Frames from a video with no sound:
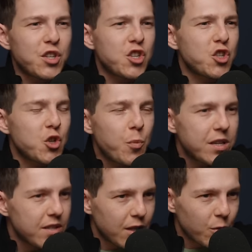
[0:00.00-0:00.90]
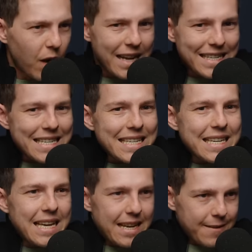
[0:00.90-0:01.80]
the stupidest thing in the world. I
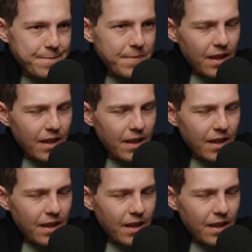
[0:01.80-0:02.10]
didn't get it.